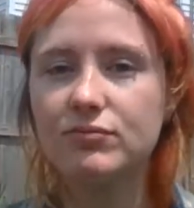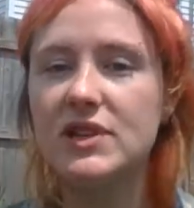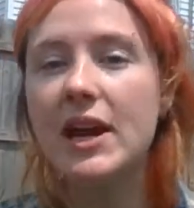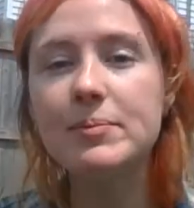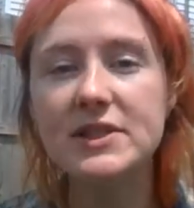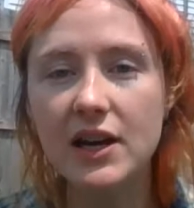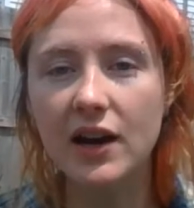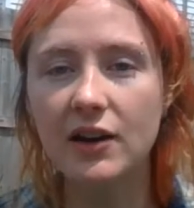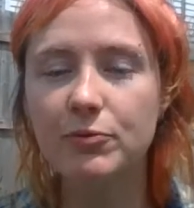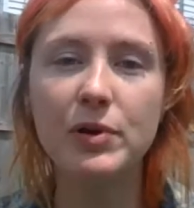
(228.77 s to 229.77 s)
types
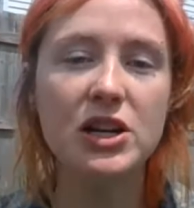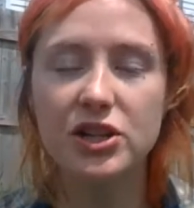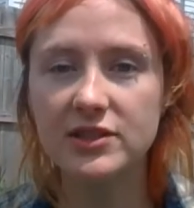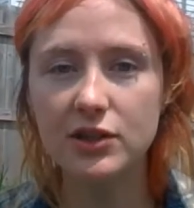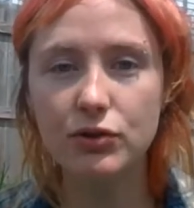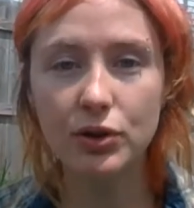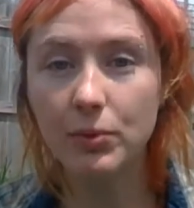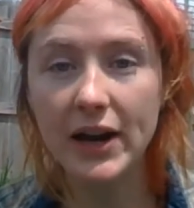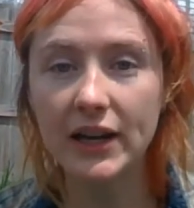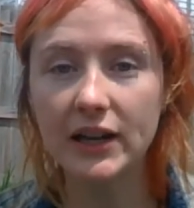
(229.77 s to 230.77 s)
of projects that you can
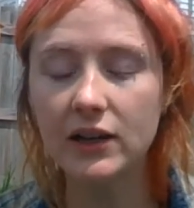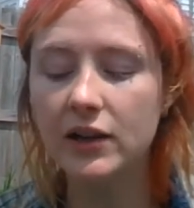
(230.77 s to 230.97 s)
write in.